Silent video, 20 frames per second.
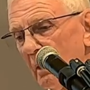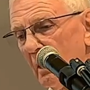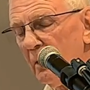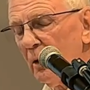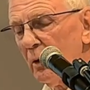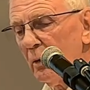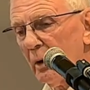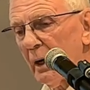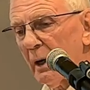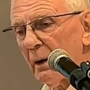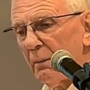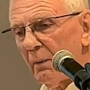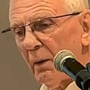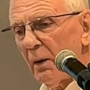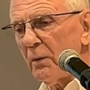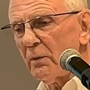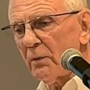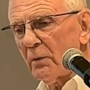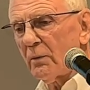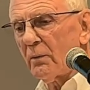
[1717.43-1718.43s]
who are
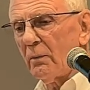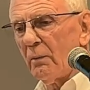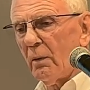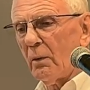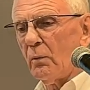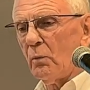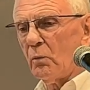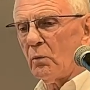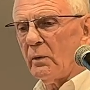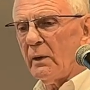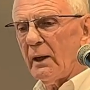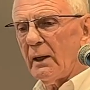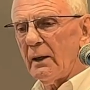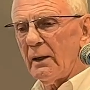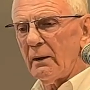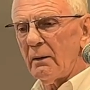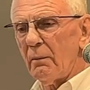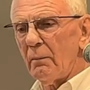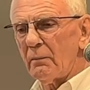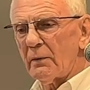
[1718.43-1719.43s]

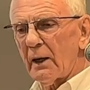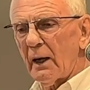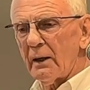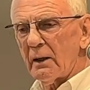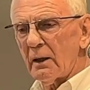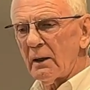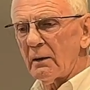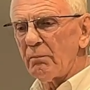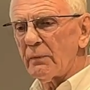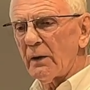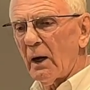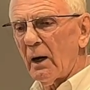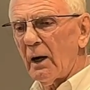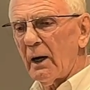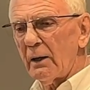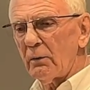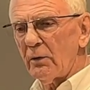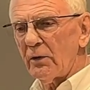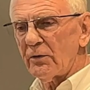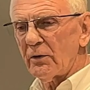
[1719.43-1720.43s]
really taking the
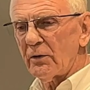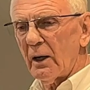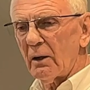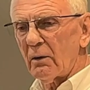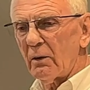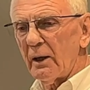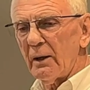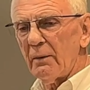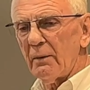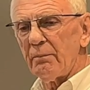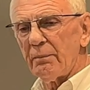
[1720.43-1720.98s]
high-risk area.